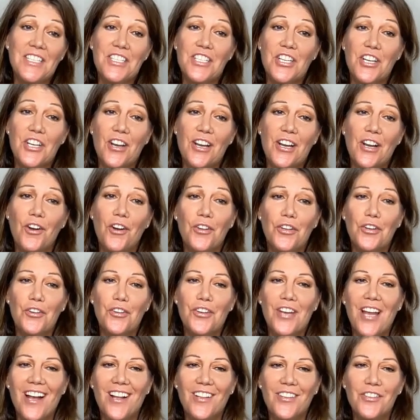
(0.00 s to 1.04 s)
sharing all your
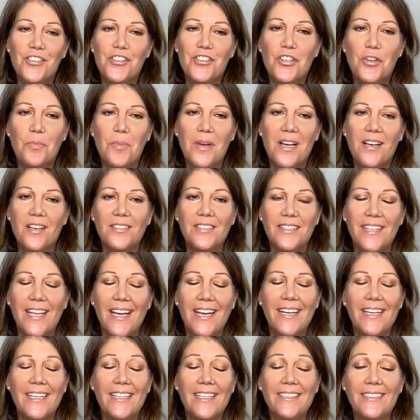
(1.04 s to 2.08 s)
knowledge about
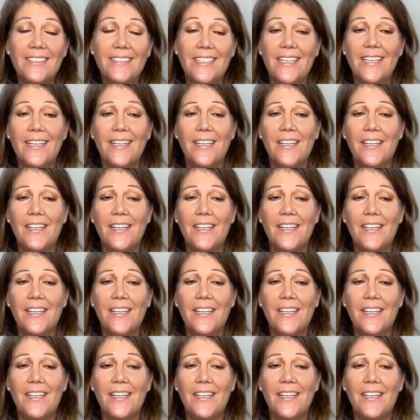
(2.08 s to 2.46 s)
lighting,